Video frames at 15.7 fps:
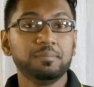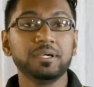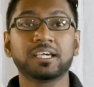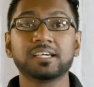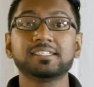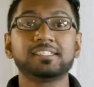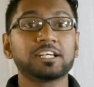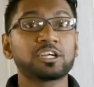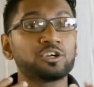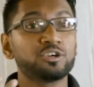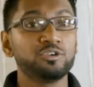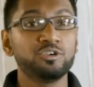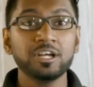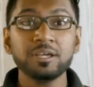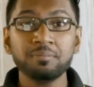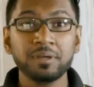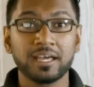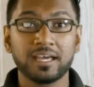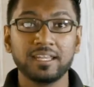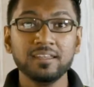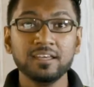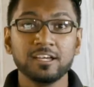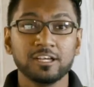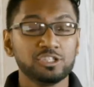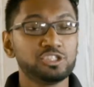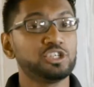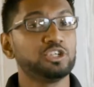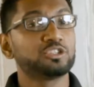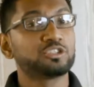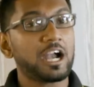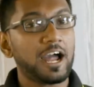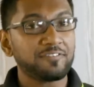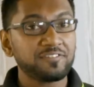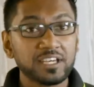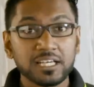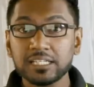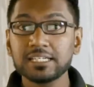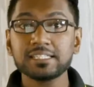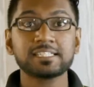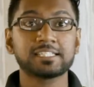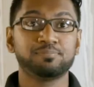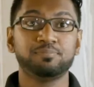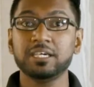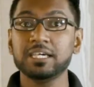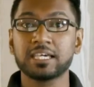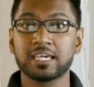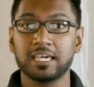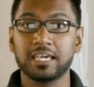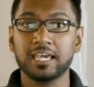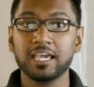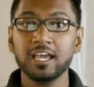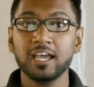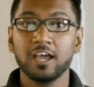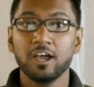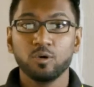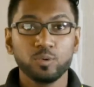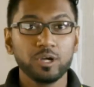Because the Caribbean, geographically speaking,